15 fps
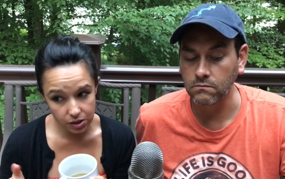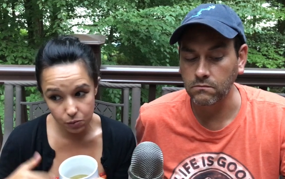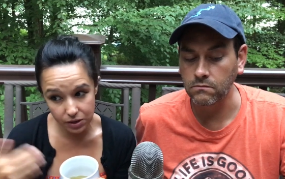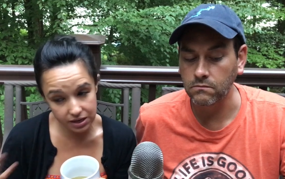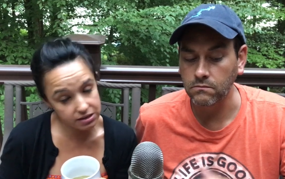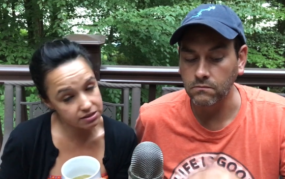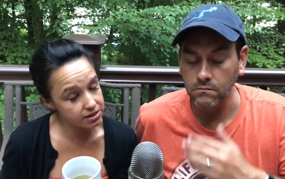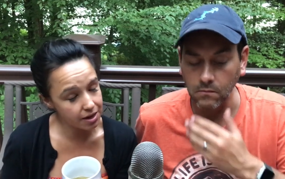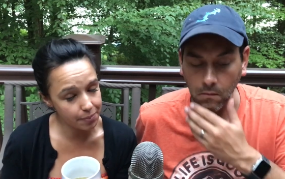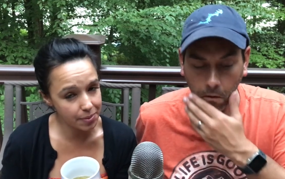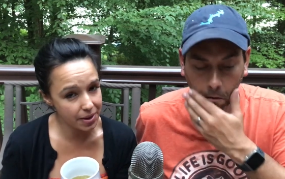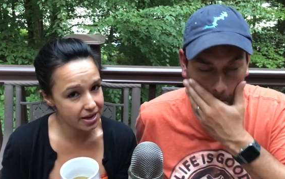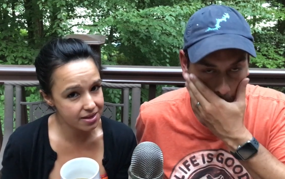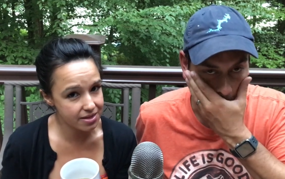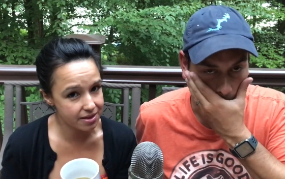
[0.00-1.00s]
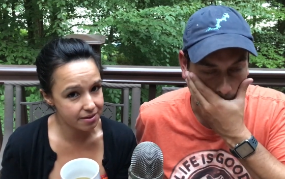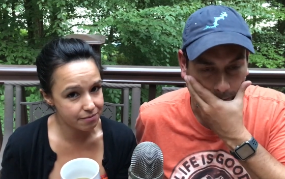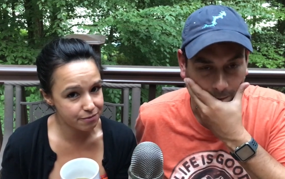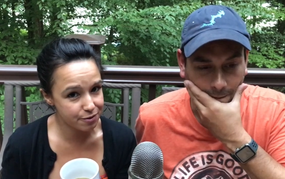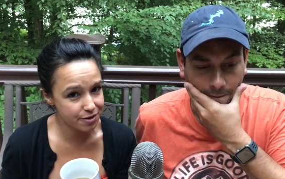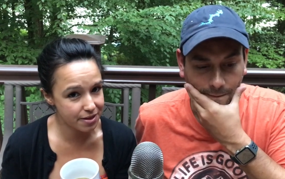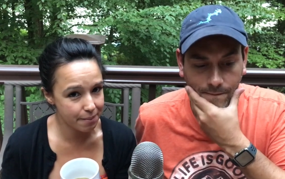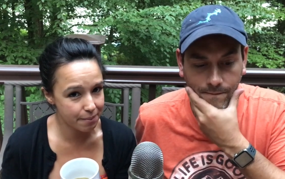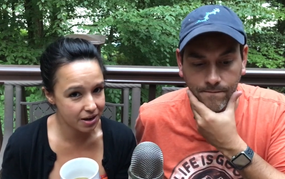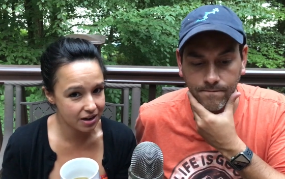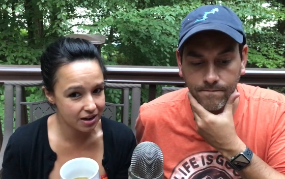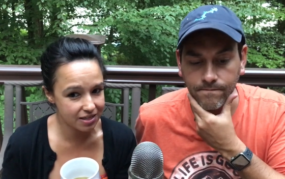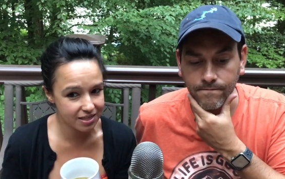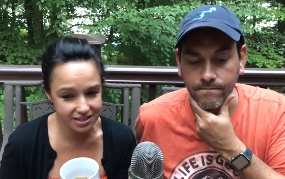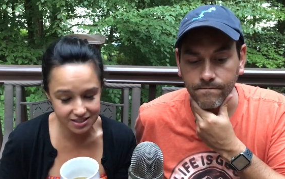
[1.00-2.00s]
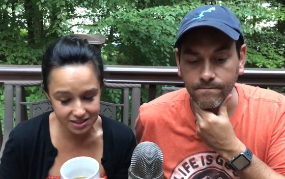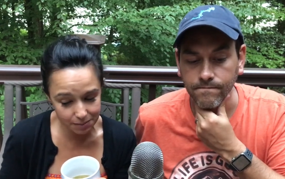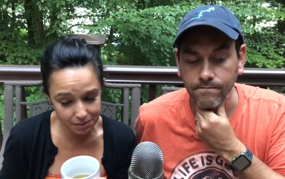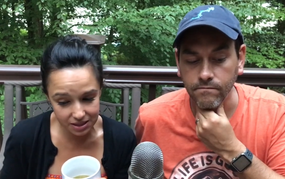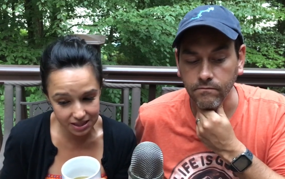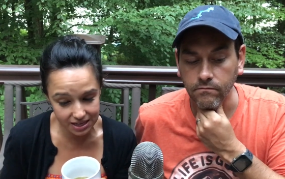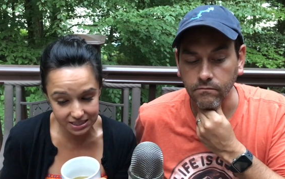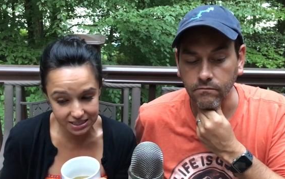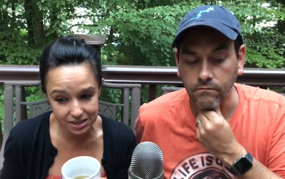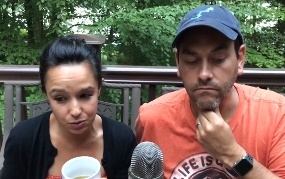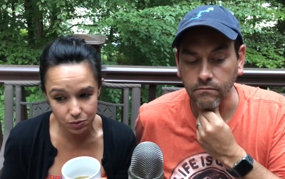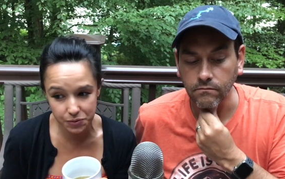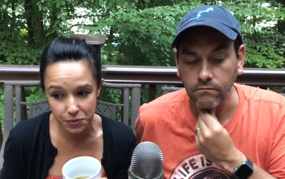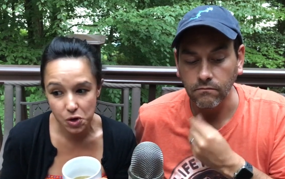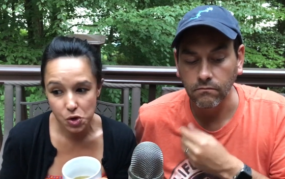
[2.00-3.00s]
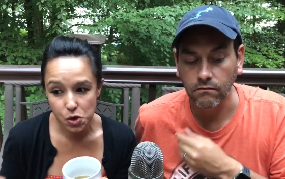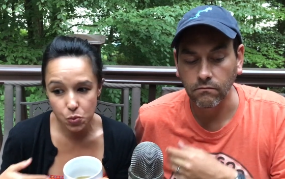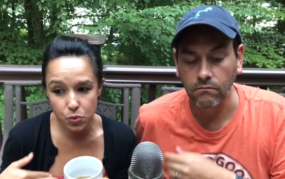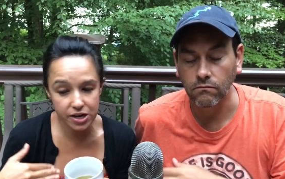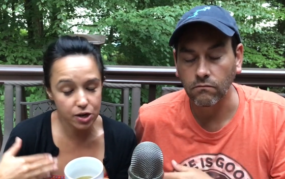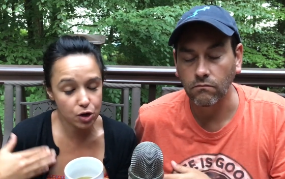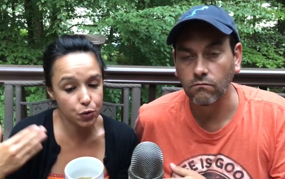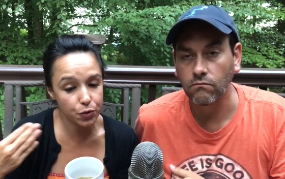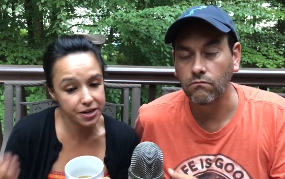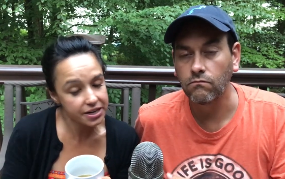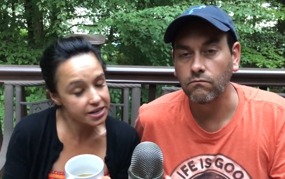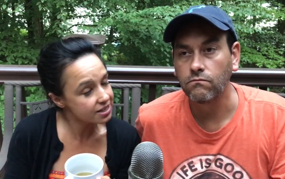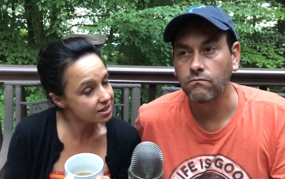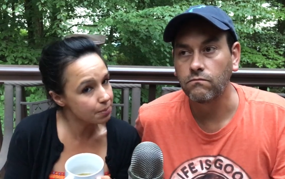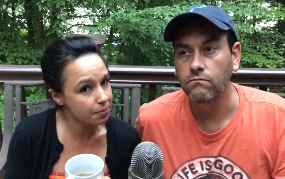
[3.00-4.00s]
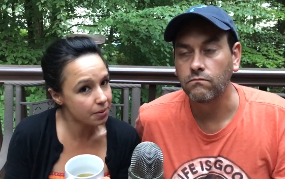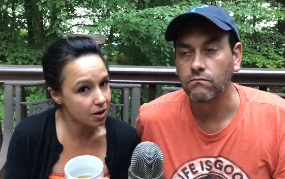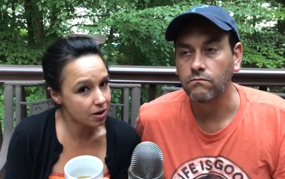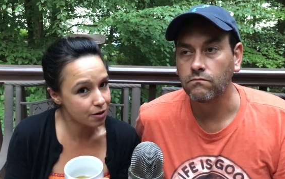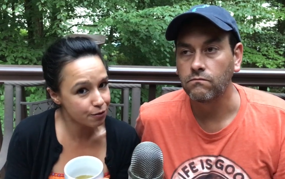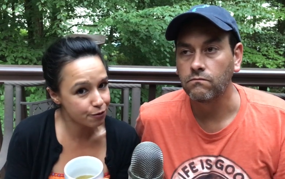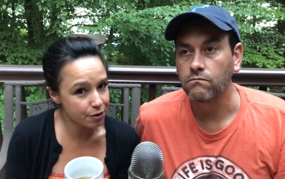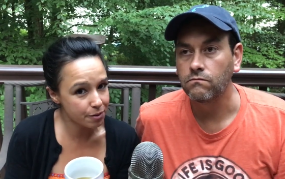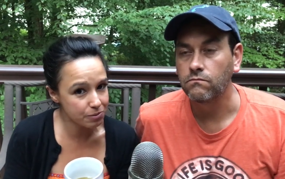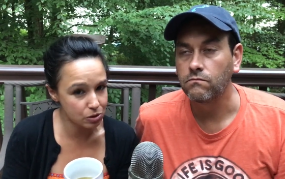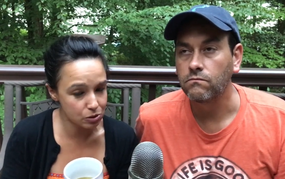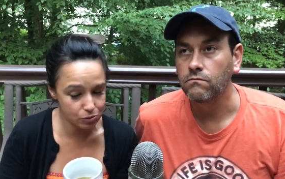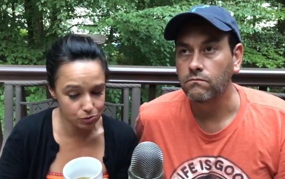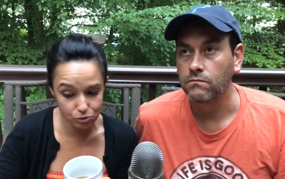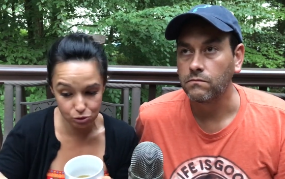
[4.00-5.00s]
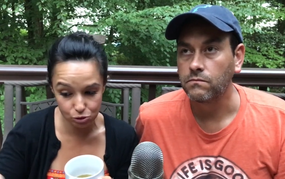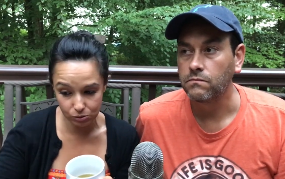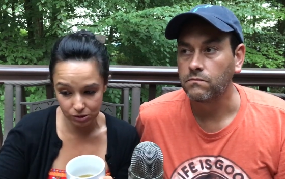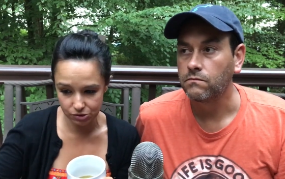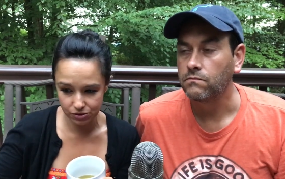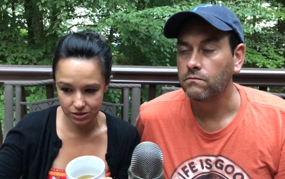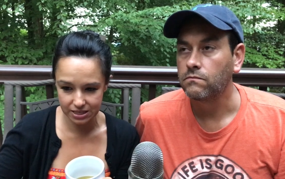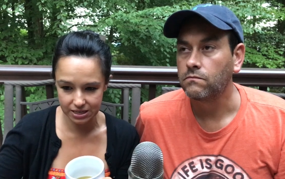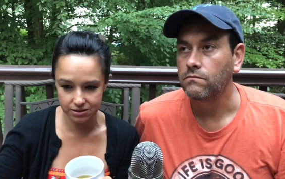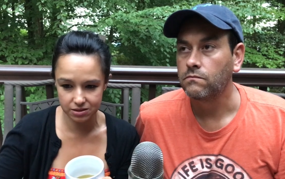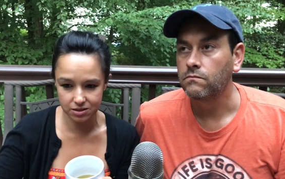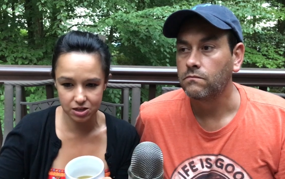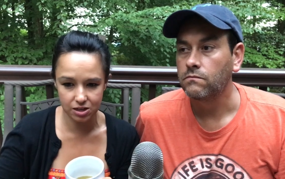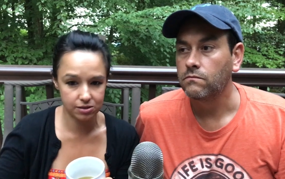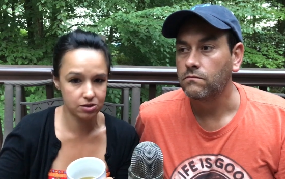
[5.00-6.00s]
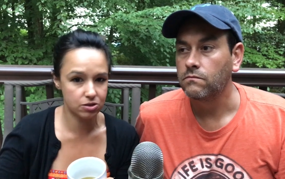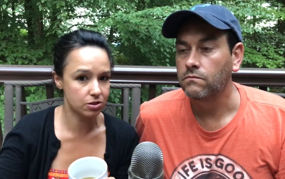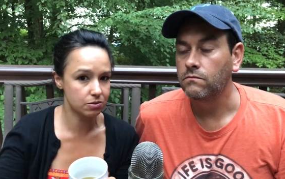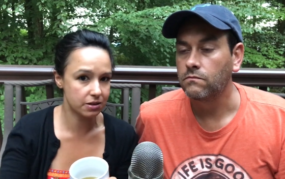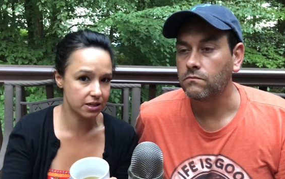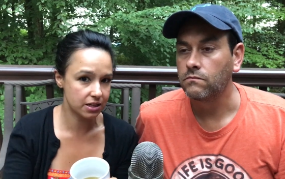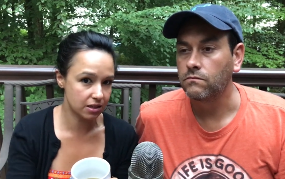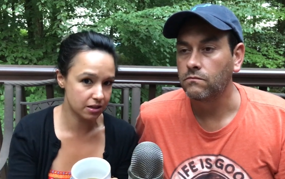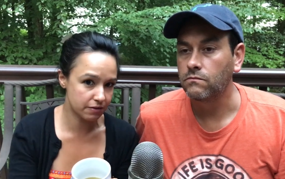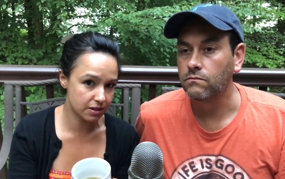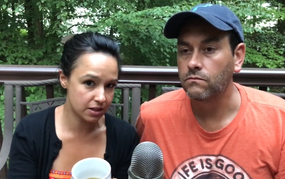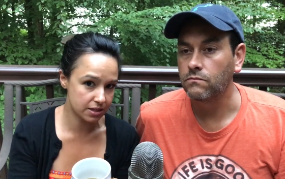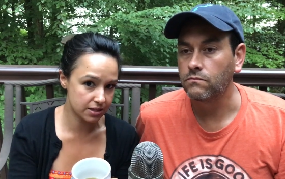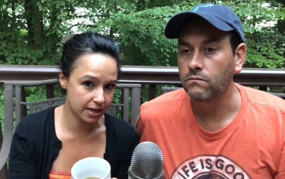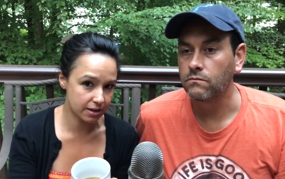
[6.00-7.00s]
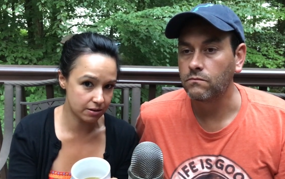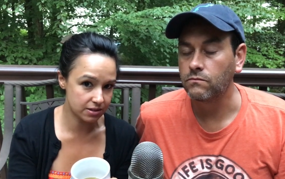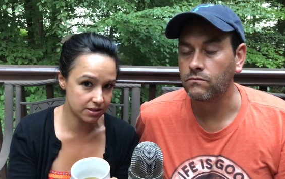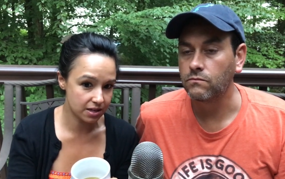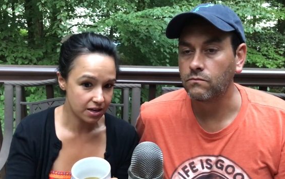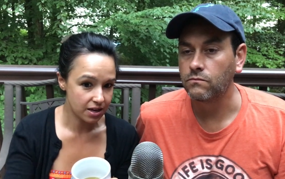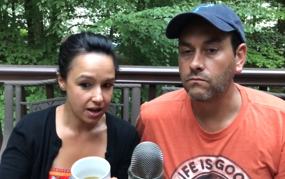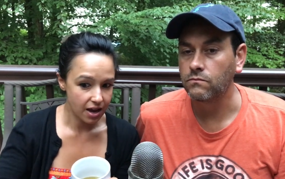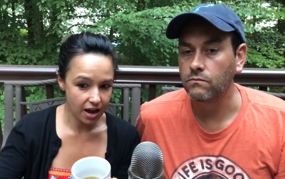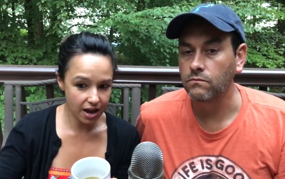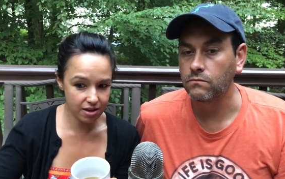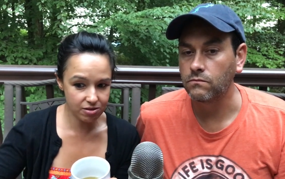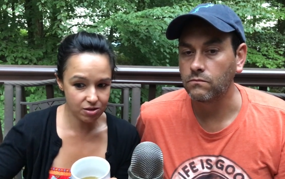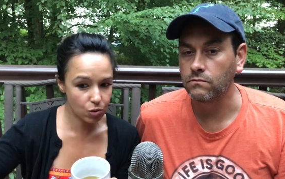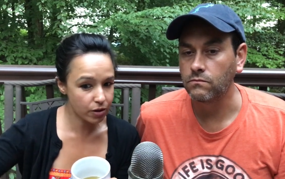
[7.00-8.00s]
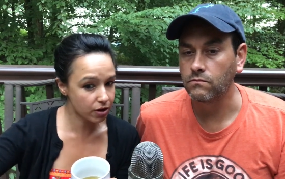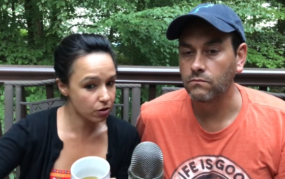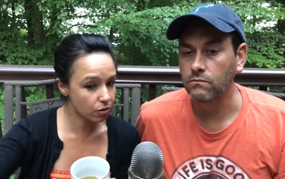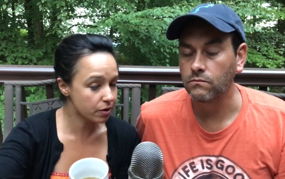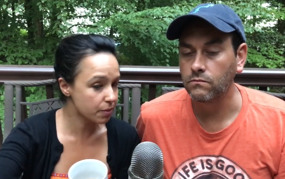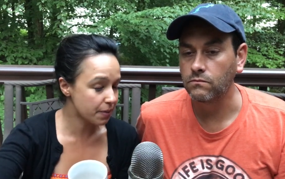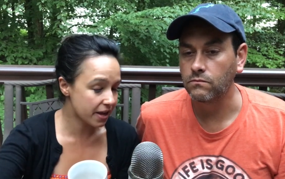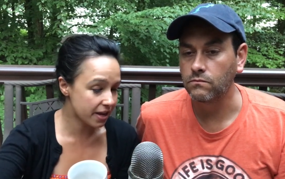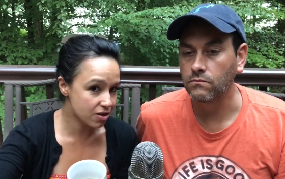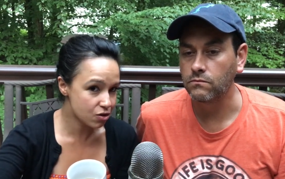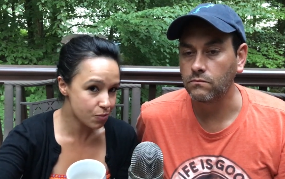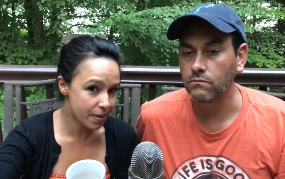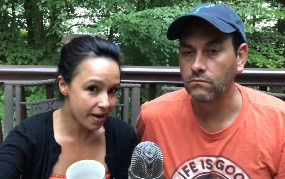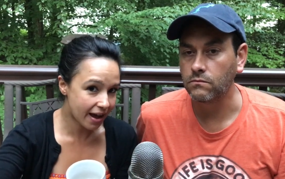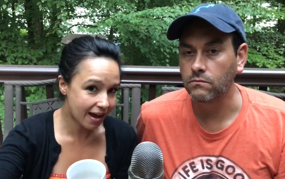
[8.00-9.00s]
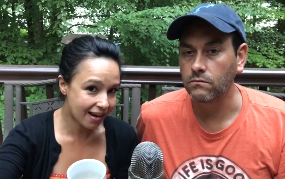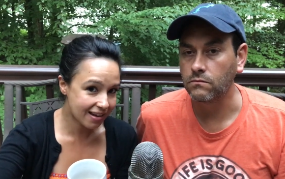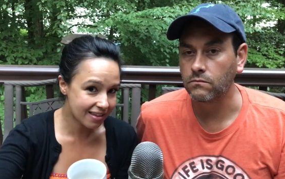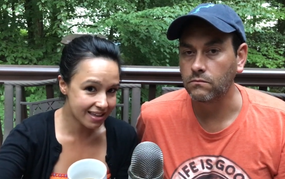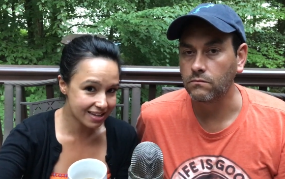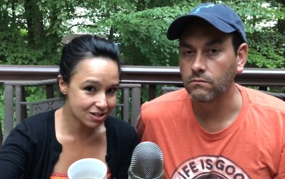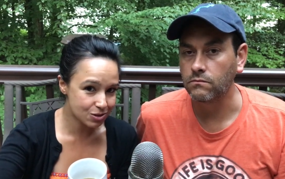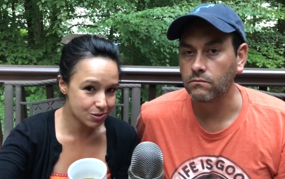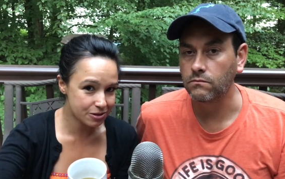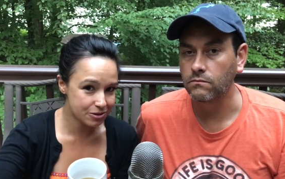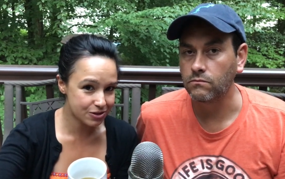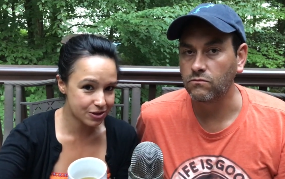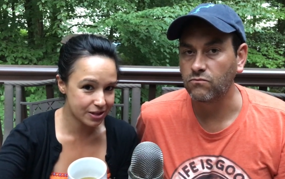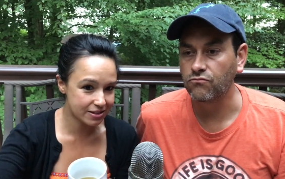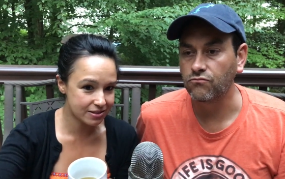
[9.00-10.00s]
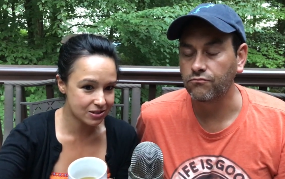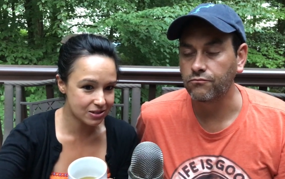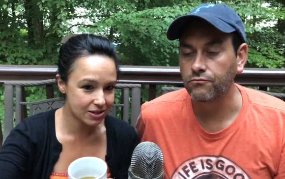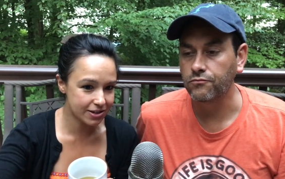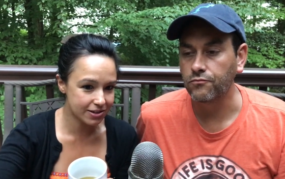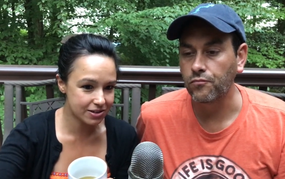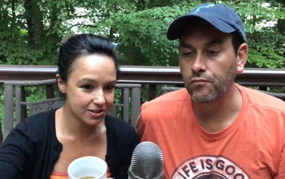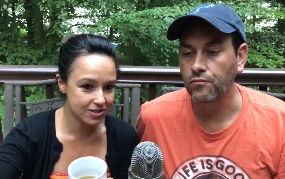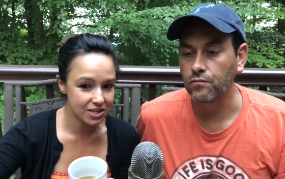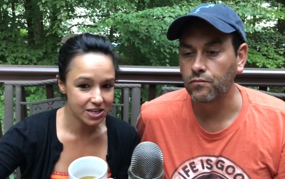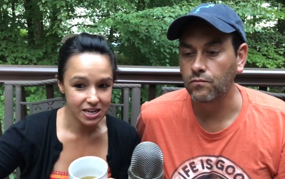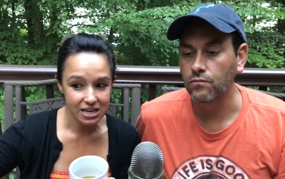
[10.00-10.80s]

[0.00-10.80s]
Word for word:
Speaker 1: that we can stop paying them for that money. That's, I mean, that's it. We agreed to borrow from you $200,000 so we can live in this house. And the quicker we pay you back that $200,000,